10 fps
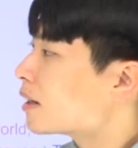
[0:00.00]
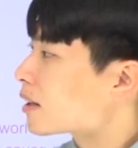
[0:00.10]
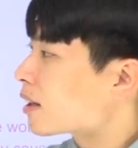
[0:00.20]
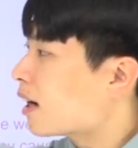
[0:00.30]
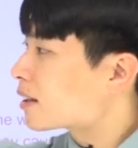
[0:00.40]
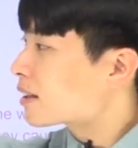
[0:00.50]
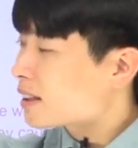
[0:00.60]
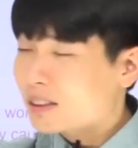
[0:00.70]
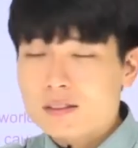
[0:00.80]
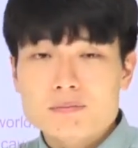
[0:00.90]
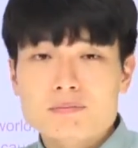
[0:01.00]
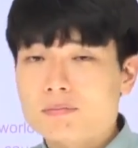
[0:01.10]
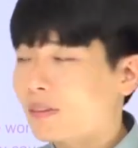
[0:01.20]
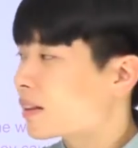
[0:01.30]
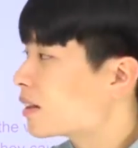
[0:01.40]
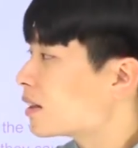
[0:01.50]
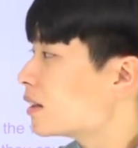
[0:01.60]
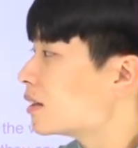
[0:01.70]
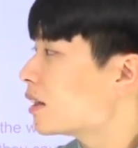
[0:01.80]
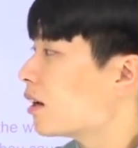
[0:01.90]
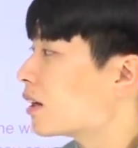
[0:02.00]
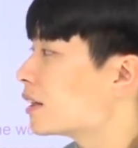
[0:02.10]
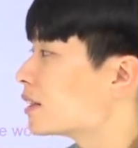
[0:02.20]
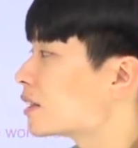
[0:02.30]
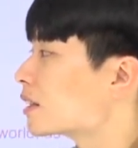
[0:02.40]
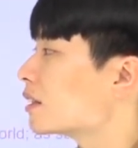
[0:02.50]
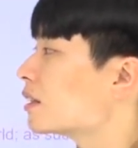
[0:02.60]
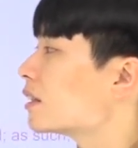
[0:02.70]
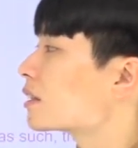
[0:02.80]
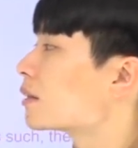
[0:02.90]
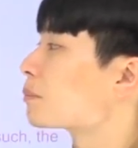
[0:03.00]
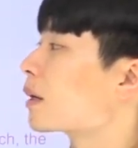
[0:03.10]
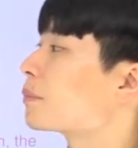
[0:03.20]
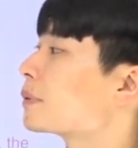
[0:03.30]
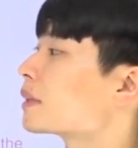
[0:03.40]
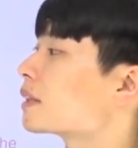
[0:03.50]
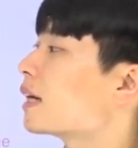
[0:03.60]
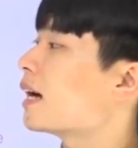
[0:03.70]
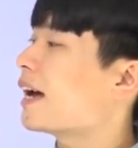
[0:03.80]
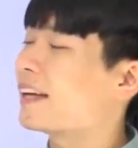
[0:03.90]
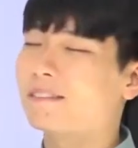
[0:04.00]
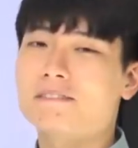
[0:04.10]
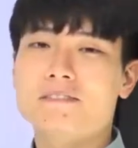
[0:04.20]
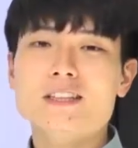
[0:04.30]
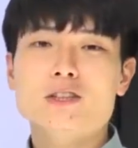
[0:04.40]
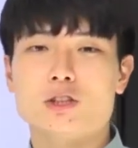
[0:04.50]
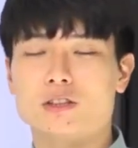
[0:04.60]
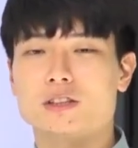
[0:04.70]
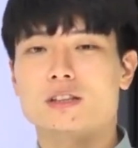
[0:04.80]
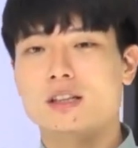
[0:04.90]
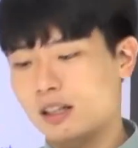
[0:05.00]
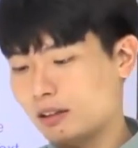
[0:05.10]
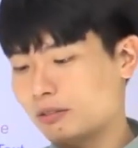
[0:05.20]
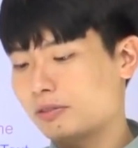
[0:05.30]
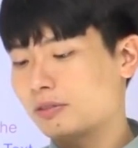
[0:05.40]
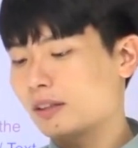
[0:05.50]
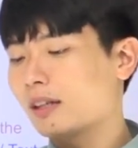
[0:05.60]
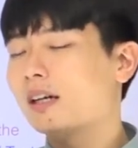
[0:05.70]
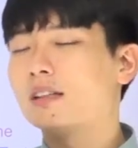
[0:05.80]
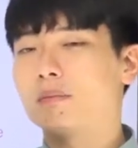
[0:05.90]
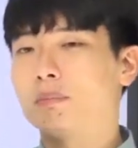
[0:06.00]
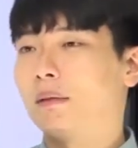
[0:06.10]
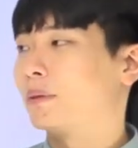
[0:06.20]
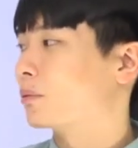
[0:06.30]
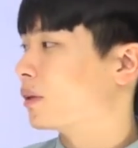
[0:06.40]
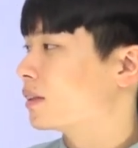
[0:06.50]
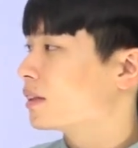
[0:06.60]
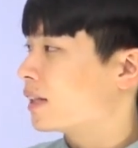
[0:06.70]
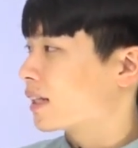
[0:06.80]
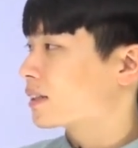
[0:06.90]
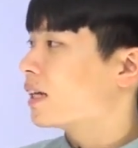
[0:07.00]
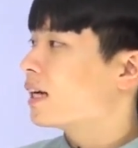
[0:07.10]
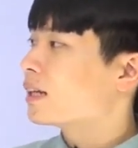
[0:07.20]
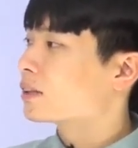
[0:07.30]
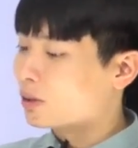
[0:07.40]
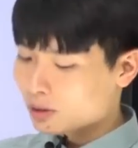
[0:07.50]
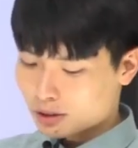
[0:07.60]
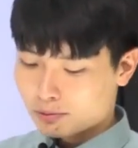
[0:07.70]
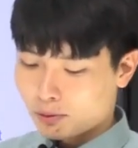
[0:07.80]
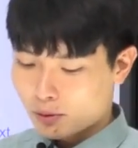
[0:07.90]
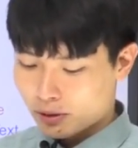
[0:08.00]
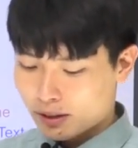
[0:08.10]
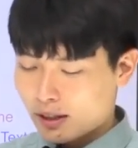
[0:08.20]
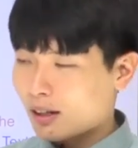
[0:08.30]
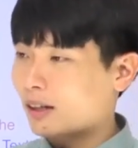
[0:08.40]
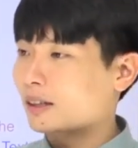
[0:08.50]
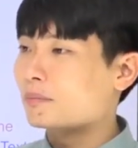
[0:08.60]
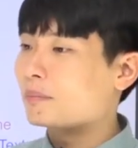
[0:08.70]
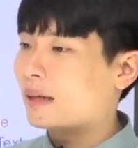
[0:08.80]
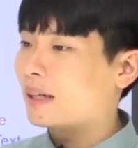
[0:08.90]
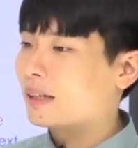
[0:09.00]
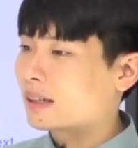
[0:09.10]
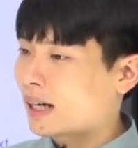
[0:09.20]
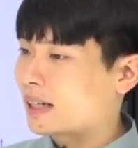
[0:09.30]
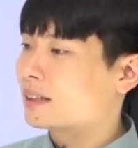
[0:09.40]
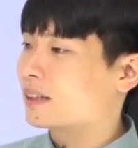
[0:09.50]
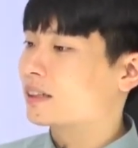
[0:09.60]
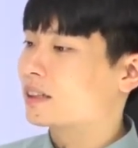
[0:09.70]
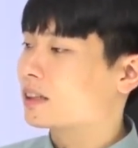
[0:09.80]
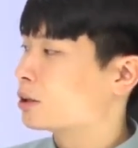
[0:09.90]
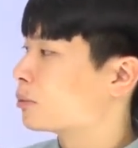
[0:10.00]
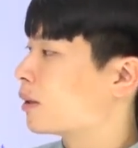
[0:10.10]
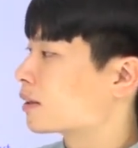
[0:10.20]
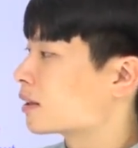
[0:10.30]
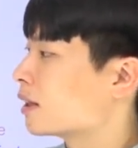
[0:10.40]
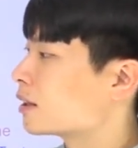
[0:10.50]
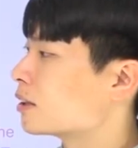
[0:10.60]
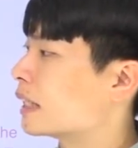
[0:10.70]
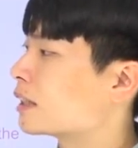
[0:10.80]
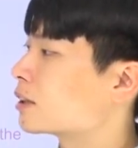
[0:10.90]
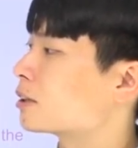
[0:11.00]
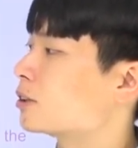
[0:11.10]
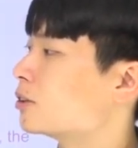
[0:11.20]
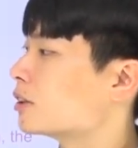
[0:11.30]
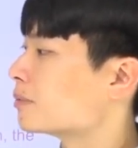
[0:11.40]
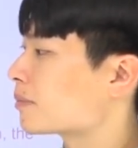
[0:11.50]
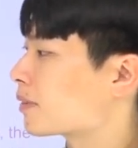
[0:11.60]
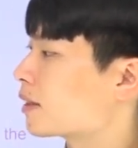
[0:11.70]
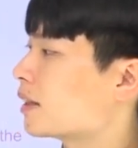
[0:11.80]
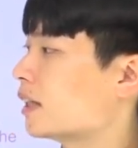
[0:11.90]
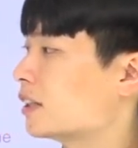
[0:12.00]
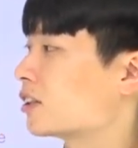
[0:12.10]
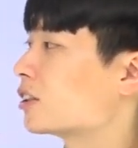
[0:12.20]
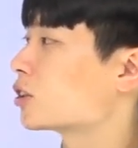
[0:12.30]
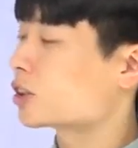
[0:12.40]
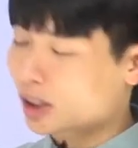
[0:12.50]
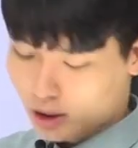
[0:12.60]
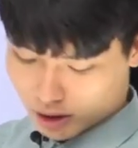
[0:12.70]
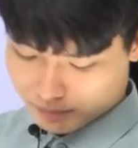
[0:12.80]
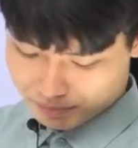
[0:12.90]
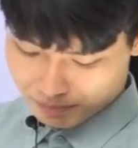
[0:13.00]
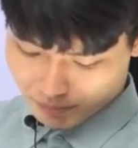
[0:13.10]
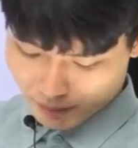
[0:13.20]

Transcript: the context, the audience, the purpose, and the features of the paper 1 text. Those 4 are the main ideas you want to include in your introduction.